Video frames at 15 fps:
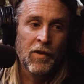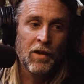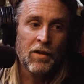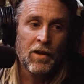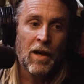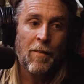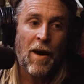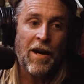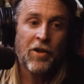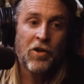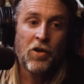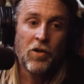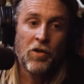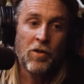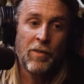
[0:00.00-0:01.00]
the same
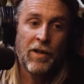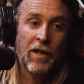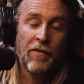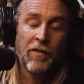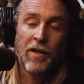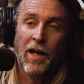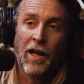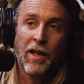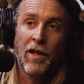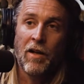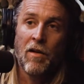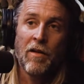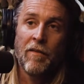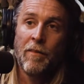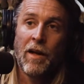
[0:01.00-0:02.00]
attitude should be given to any
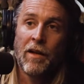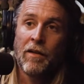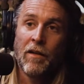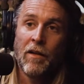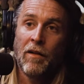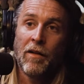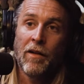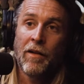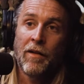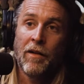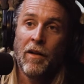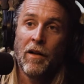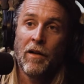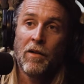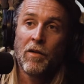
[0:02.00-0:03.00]
kind of mental illness,
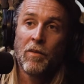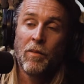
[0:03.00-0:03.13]
you know, because